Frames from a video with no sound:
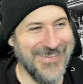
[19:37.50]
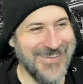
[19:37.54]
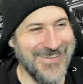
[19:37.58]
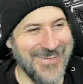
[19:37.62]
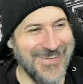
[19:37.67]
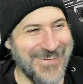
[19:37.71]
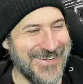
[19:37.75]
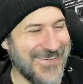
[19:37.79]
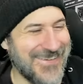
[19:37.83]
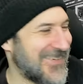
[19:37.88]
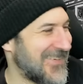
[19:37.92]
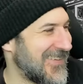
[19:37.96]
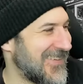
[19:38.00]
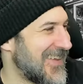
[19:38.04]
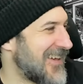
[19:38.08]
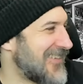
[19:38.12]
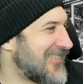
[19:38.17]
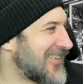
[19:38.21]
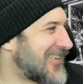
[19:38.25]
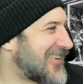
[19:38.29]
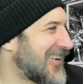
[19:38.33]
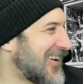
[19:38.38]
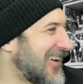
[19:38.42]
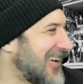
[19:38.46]
There
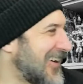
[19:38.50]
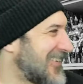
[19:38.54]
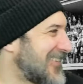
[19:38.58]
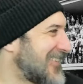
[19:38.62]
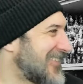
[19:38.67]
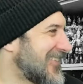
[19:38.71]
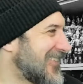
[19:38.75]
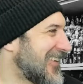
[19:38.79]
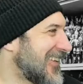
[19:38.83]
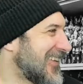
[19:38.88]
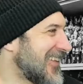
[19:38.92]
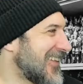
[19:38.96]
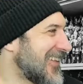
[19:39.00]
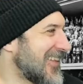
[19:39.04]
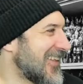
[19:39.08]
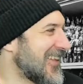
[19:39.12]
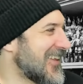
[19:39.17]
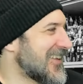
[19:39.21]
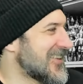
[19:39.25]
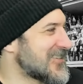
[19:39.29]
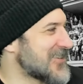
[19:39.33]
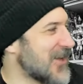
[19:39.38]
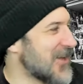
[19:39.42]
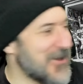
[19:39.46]
we go.
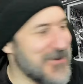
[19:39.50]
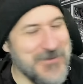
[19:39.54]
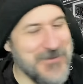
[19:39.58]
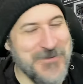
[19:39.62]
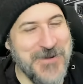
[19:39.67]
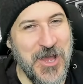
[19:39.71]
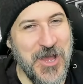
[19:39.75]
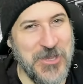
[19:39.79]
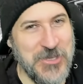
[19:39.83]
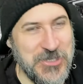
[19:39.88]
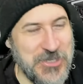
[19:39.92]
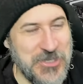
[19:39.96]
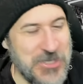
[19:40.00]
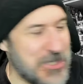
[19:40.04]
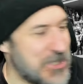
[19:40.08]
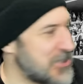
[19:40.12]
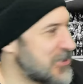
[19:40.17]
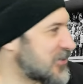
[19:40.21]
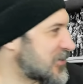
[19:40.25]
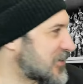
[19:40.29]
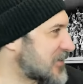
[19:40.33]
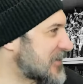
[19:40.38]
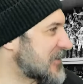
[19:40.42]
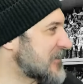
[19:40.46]
So,
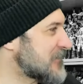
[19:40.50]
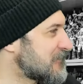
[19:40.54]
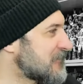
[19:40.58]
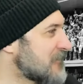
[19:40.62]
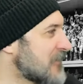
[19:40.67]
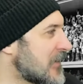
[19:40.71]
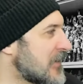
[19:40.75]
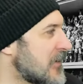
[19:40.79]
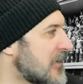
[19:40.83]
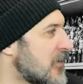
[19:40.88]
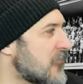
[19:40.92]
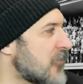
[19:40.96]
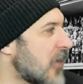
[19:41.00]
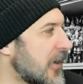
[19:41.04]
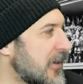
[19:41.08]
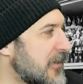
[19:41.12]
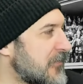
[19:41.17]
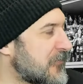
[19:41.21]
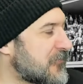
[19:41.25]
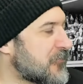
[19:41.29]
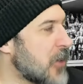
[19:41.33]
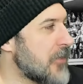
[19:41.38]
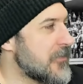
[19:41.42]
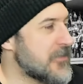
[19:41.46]
Yeet.
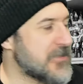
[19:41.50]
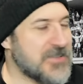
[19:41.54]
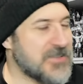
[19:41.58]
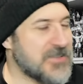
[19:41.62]
Right, going to